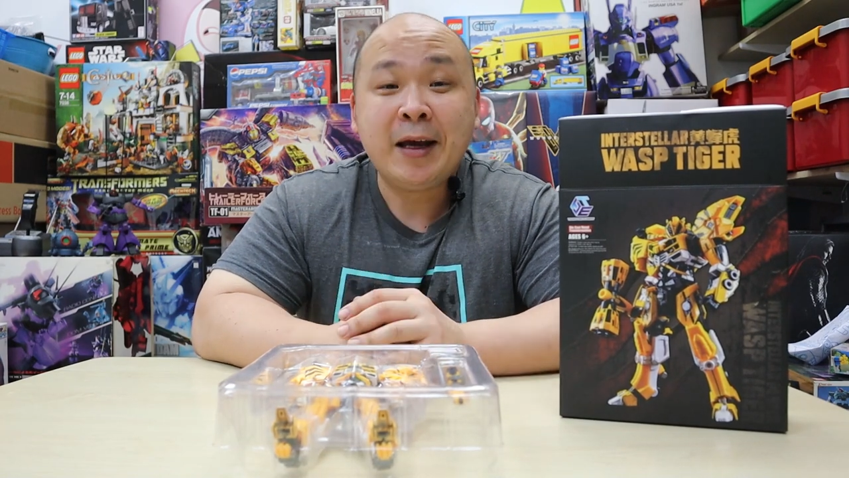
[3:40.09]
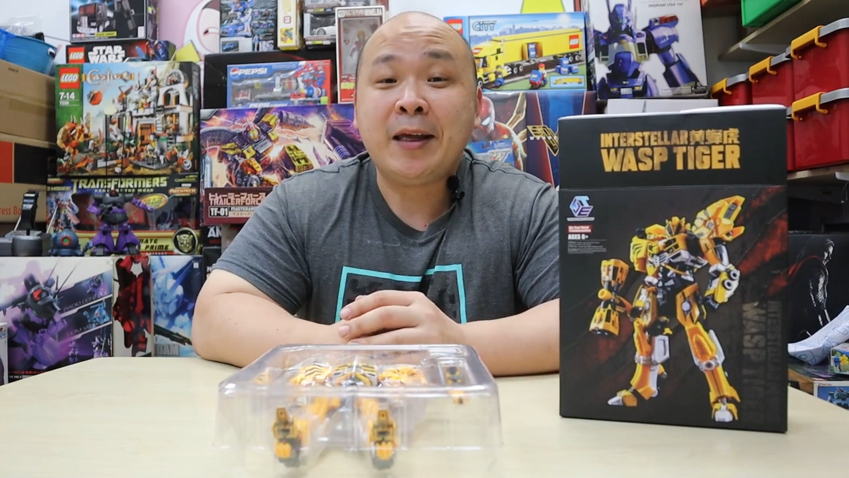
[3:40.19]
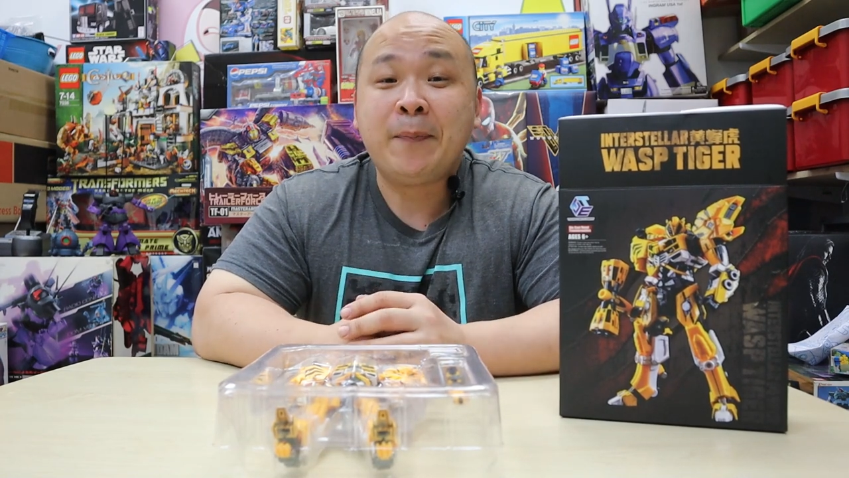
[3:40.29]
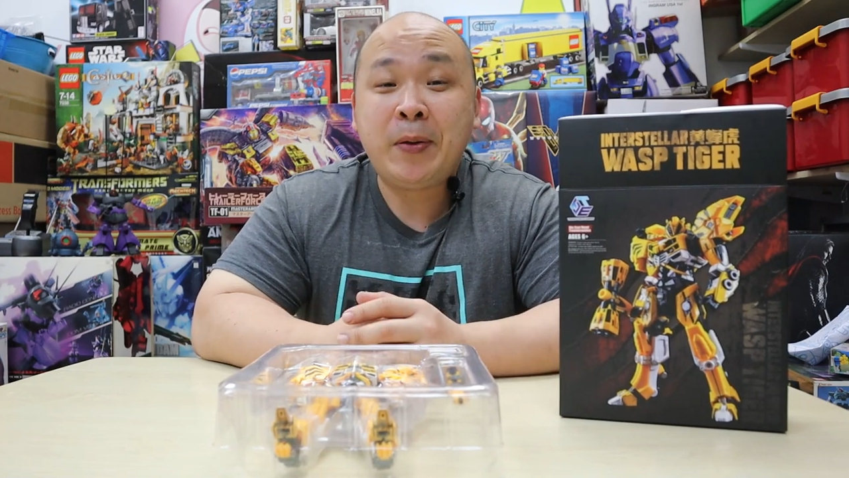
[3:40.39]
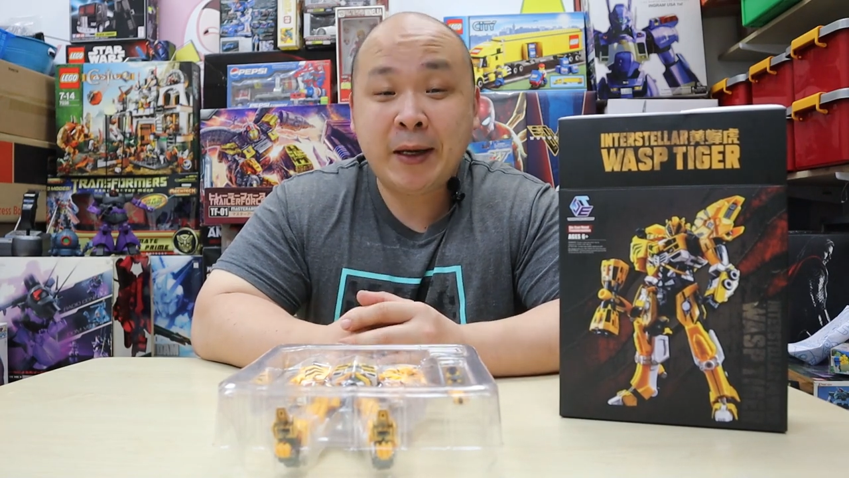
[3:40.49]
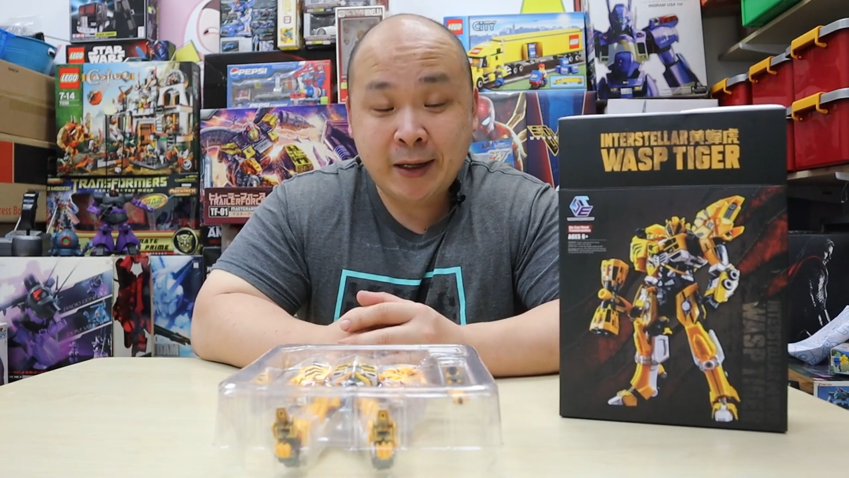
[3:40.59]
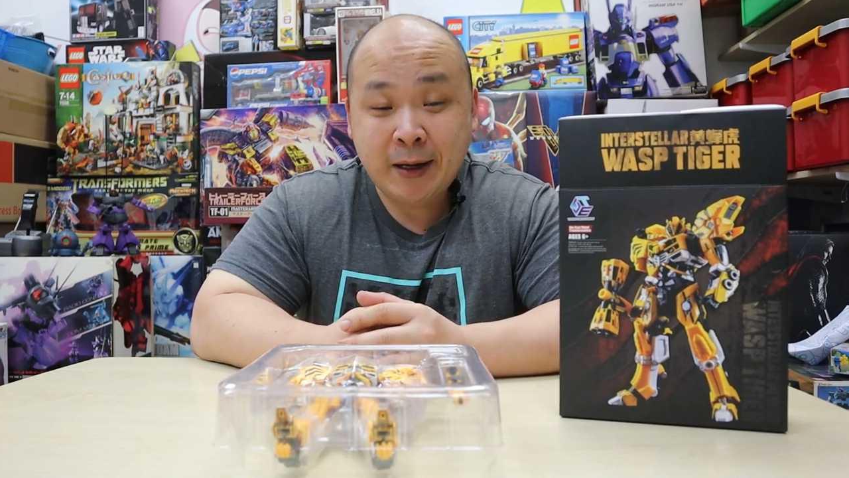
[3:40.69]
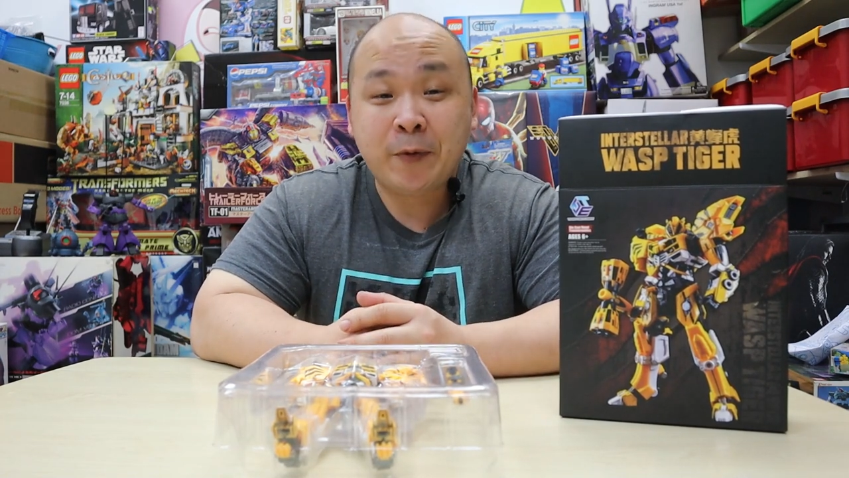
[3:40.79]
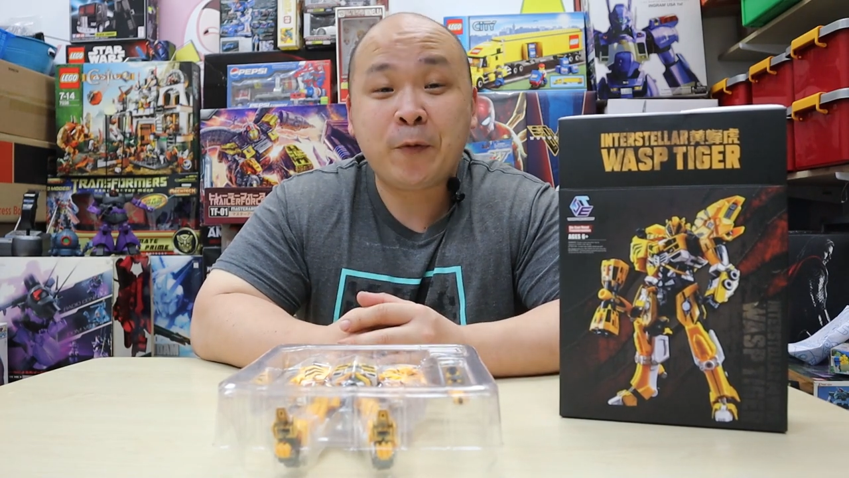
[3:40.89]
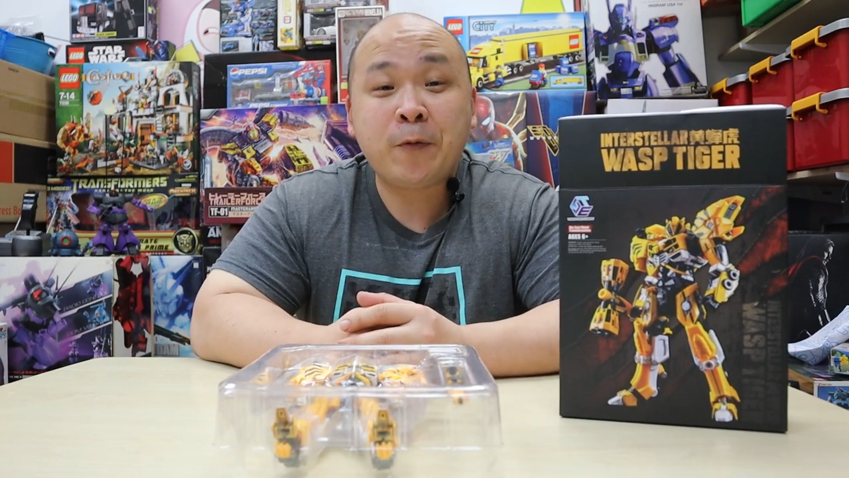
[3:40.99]
You pick it
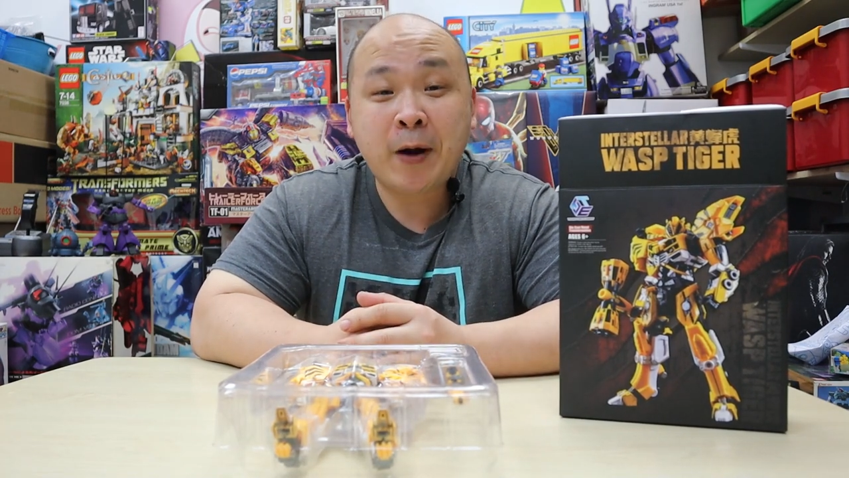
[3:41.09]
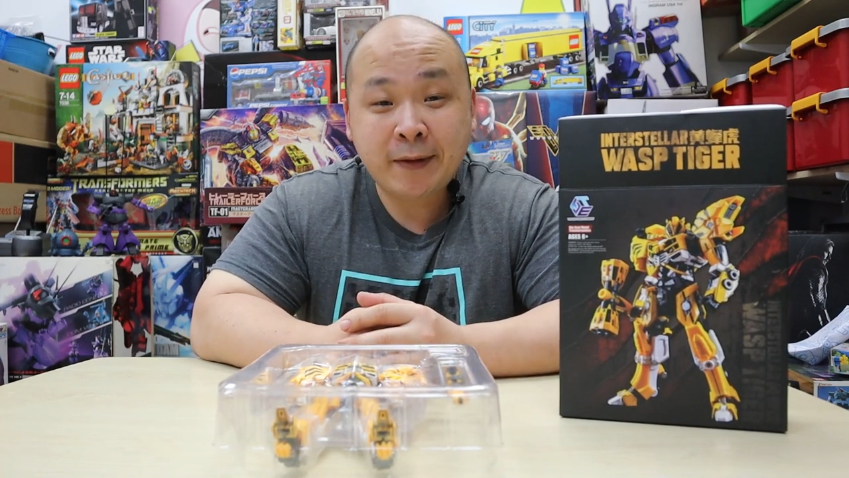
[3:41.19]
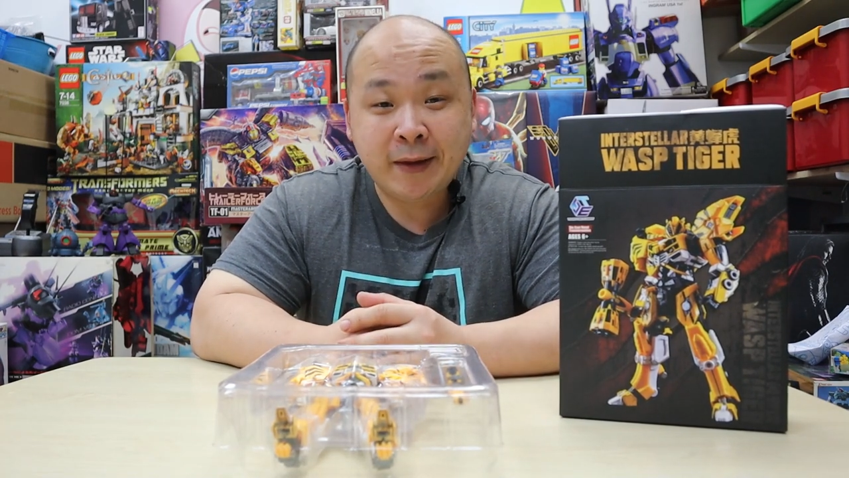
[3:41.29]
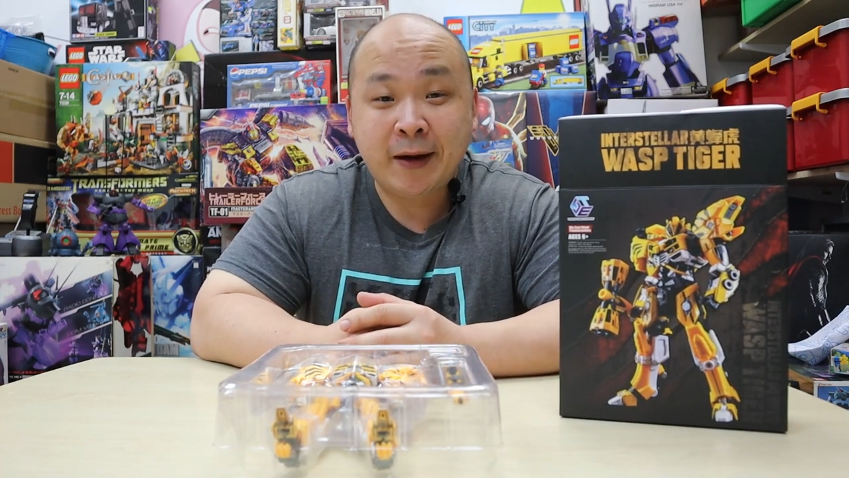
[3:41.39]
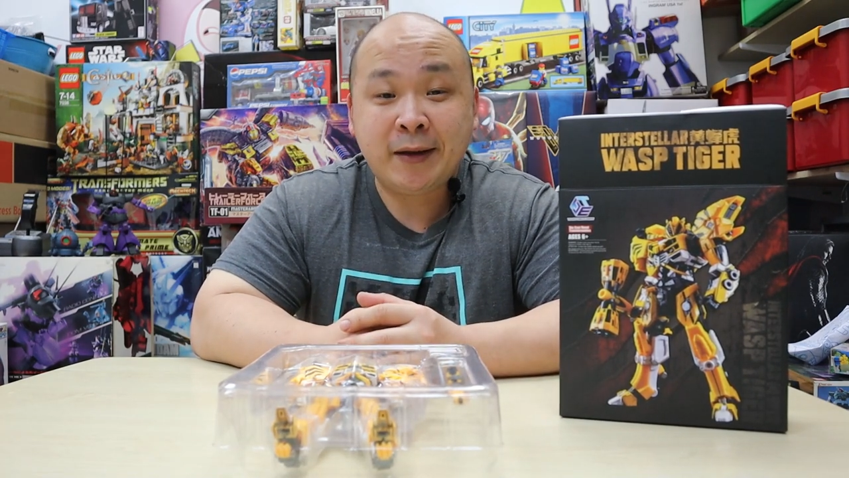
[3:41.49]
up right there,